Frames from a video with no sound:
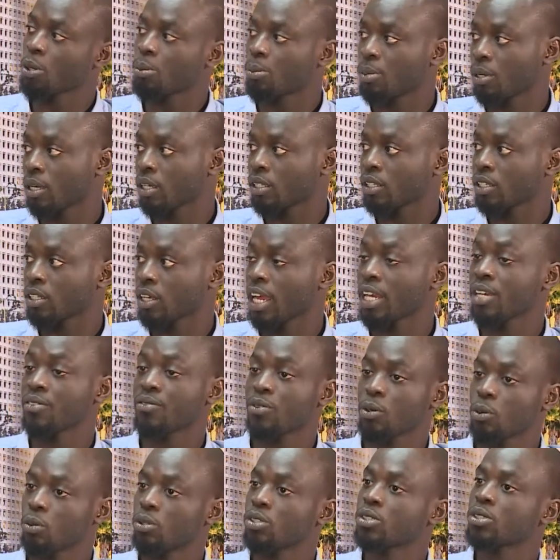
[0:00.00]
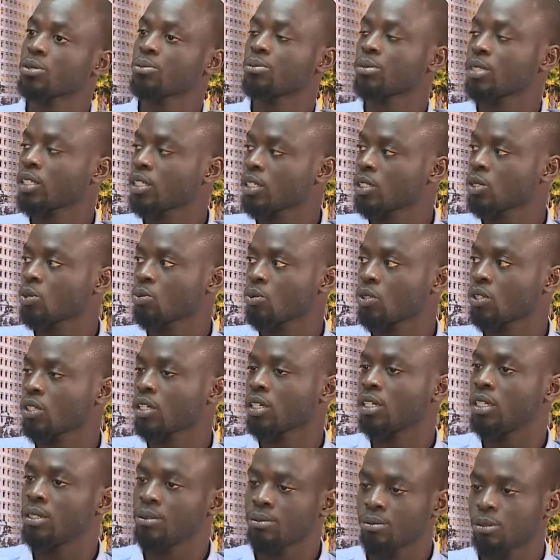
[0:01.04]
your partner? And if you want to make it
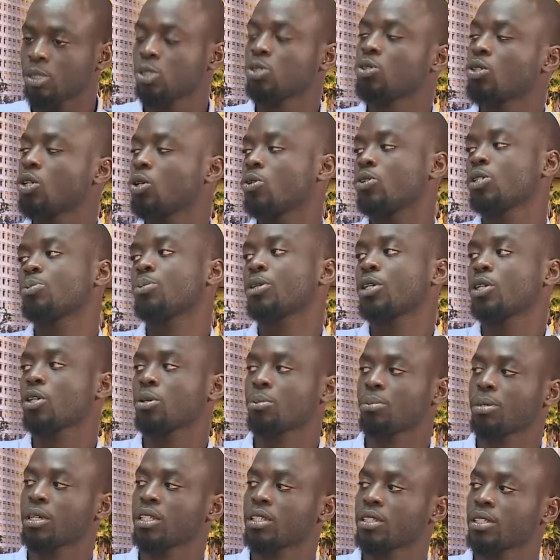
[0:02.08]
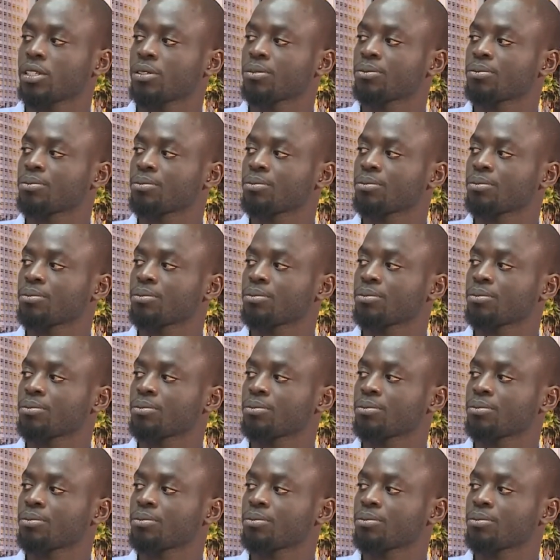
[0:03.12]
work, you will always pick your partner.